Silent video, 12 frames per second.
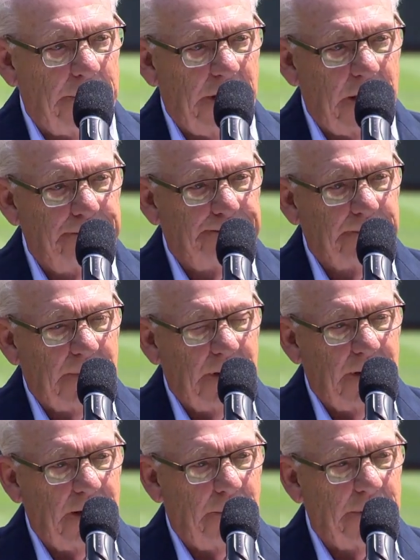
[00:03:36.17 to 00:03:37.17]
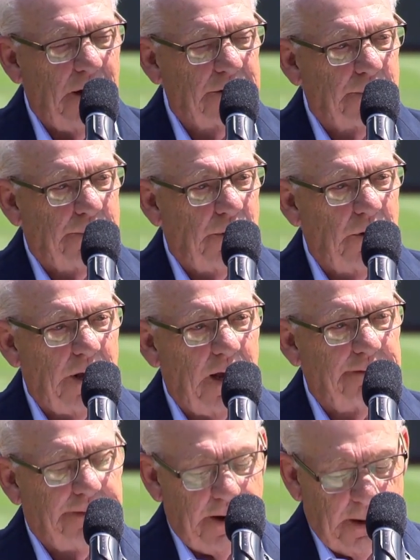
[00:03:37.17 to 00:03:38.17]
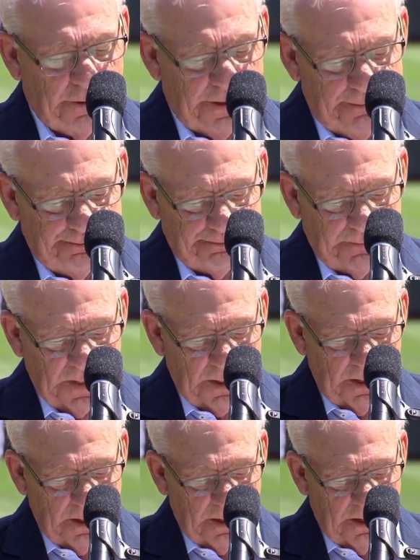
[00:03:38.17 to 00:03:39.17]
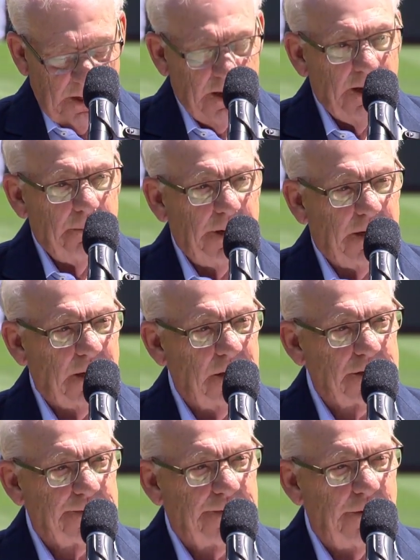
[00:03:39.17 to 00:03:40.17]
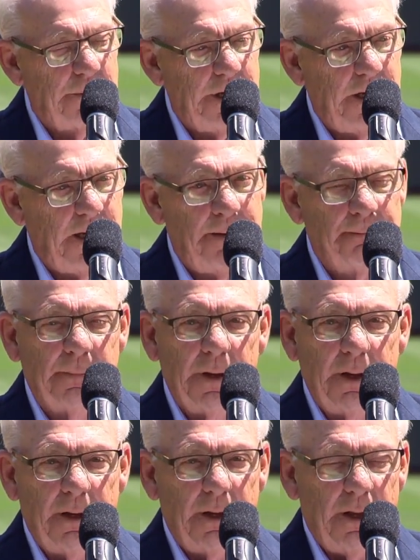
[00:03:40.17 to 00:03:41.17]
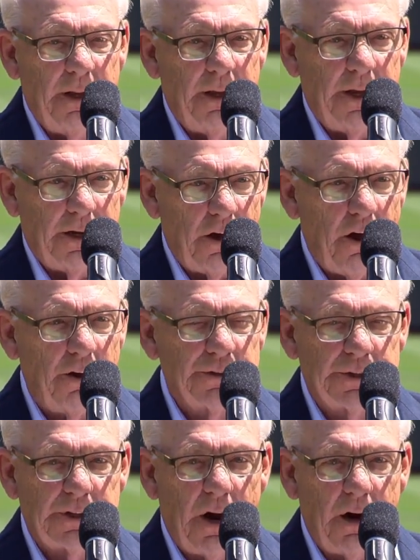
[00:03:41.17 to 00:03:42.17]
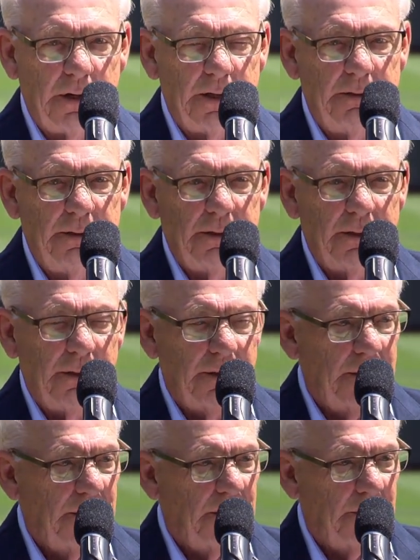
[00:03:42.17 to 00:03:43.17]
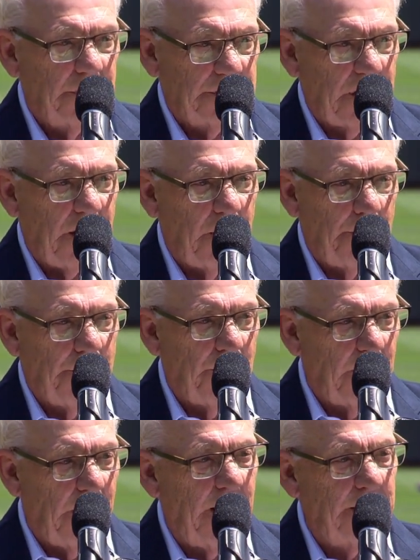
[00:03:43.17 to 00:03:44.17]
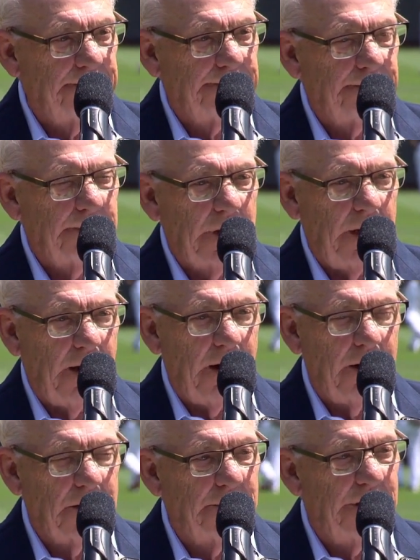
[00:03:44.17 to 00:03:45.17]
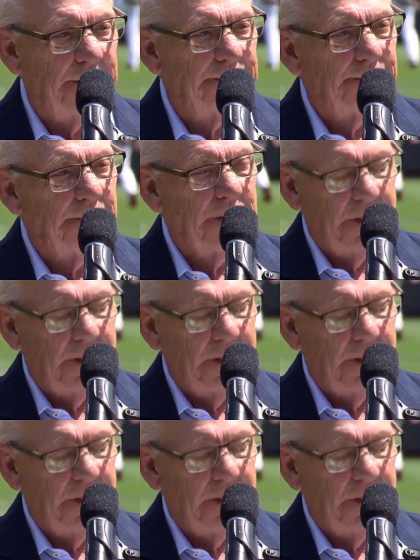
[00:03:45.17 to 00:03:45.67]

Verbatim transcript: little bit about the Pohlad family because for me, it all started with Carl Pohlad. He hired me.